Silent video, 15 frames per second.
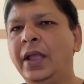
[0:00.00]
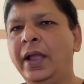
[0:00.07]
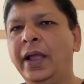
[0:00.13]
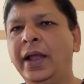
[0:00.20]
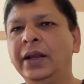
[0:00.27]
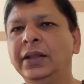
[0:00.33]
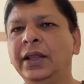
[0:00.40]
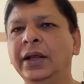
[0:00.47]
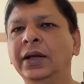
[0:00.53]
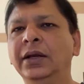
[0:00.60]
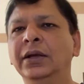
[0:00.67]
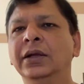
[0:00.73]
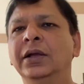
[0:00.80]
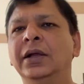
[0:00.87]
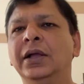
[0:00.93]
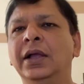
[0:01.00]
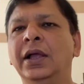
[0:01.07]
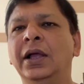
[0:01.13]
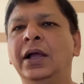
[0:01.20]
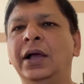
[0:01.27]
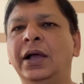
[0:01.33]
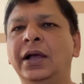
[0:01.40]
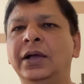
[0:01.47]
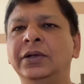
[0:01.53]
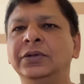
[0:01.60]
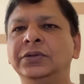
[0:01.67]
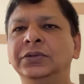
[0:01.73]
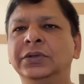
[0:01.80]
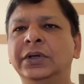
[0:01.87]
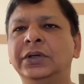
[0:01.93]
And then uh,
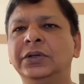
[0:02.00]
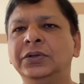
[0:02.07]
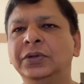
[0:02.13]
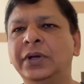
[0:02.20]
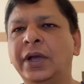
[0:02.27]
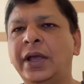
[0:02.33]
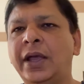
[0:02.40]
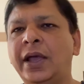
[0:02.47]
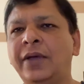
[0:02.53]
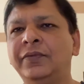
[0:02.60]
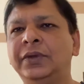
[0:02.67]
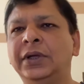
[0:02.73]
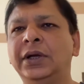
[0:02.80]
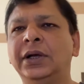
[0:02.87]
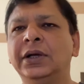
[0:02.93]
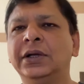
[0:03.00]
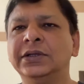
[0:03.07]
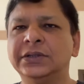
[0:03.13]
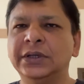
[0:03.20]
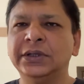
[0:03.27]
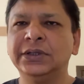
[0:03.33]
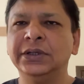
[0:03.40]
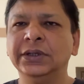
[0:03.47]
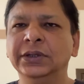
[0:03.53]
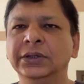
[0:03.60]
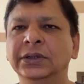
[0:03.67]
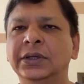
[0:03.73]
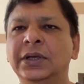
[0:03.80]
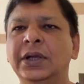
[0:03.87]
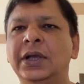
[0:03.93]
you, you can have the construction
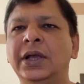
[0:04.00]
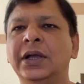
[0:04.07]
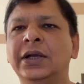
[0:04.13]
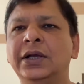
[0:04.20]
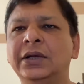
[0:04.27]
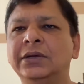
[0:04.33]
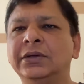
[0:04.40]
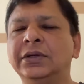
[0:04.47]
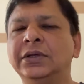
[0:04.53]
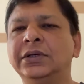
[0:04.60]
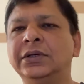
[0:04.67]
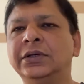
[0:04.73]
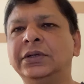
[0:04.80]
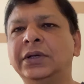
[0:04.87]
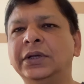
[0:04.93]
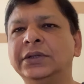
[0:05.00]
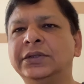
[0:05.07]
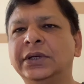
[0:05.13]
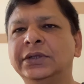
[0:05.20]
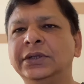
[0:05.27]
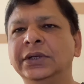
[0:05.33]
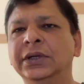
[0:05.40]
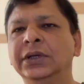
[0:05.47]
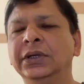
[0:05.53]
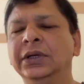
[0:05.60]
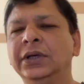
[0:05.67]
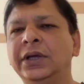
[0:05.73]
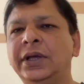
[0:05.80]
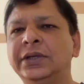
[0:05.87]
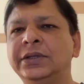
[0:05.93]
construction
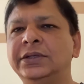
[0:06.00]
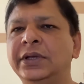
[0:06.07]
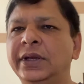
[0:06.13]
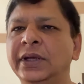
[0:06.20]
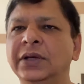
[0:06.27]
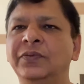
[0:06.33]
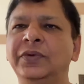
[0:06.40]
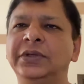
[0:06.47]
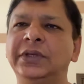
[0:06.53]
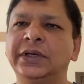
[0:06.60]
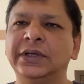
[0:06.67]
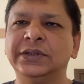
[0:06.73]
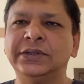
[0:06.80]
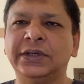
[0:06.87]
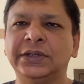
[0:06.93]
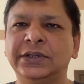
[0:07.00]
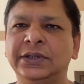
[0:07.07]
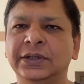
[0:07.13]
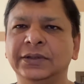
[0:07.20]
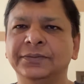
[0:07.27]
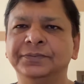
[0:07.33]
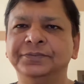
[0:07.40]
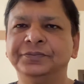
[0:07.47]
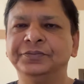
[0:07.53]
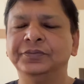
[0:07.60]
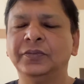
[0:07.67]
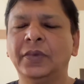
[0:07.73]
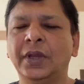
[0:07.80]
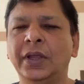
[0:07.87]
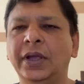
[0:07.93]
is linked with the construction
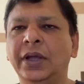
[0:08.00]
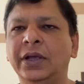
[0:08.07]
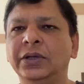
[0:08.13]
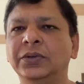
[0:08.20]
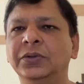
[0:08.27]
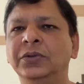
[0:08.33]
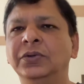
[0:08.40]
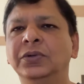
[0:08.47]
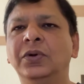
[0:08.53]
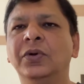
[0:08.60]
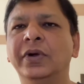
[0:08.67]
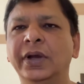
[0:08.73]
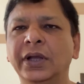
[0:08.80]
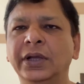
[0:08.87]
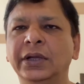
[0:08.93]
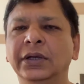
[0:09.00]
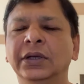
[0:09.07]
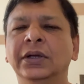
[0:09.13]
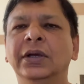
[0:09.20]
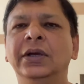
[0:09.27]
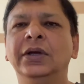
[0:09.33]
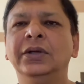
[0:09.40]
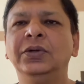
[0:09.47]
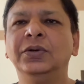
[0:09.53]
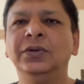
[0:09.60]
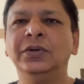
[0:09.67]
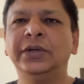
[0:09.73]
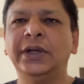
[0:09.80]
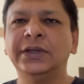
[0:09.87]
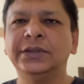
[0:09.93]
you do coding you do
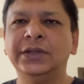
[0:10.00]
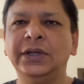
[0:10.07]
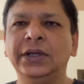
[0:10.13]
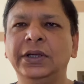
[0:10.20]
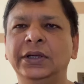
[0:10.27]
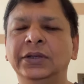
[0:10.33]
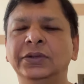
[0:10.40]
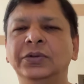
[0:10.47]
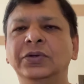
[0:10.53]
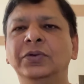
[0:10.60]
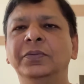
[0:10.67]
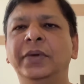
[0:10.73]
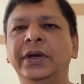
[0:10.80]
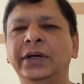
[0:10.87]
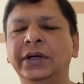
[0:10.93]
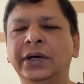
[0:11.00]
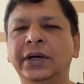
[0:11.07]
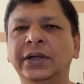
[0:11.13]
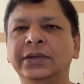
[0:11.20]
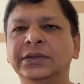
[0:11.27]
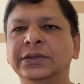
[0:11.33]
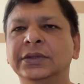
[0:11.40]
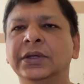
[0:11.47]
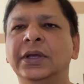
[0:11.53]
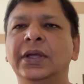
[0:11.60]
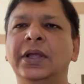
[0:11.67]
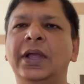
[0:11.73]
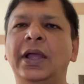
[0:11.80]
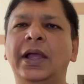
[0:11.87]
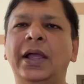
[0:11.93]
testing you do maintenance
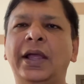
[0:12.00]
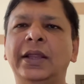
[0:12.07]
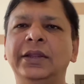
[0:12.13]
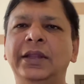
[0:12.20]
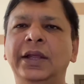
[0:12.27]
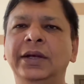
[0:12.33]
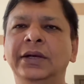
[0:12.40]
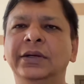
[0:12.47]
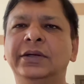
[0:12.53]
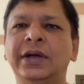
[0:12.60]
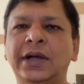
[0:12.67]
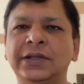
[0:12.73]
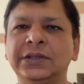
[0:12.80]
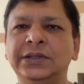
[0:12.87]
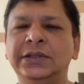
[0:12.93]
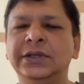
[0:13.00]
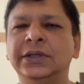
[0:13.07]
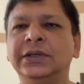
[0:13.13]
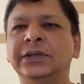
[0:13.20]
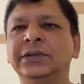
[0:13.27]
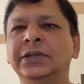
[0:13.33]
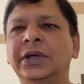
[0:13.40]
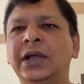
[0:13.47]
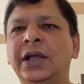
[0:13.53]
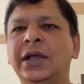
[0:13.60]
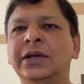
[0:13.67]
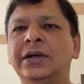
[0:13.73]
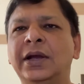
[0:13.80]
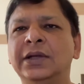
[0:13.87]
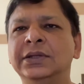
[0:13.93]
and then transition
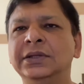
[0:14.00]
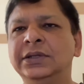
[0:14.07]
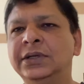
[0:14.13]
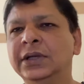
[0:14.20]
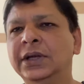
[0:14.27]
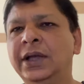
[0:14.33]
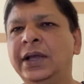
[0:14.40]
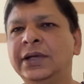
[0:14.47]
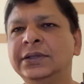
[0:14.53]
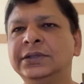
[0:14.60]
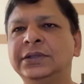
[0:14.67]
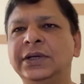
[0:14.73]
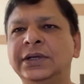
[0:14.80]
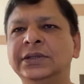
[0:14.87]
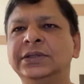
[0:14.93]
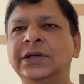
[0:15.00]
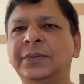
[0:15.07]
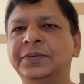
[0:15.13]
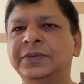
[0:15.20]
transition has third sub